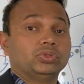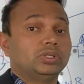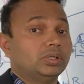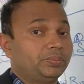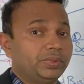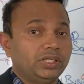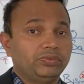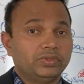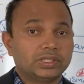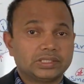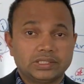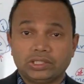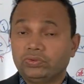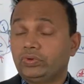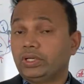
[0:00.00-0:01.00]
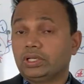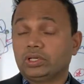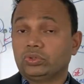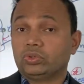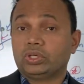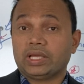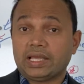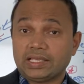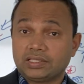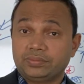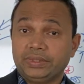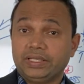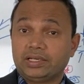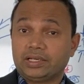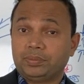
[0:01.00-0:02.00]
The previous innovator route has
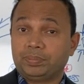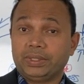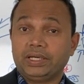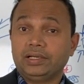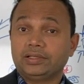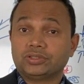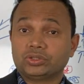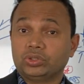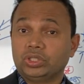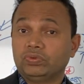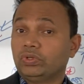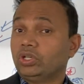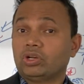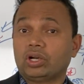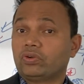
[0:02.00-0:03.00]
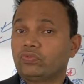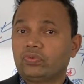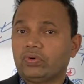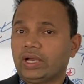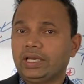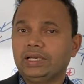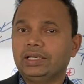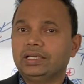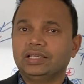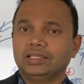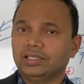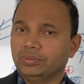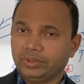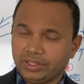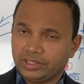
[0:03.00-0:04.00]
been repealed, so you will not find it in the
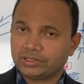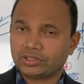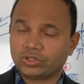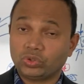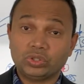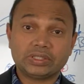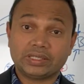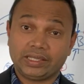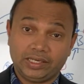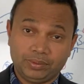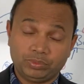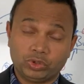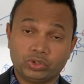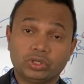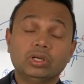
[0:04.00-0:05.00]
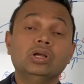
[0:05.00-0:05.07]
immigration rules anymore.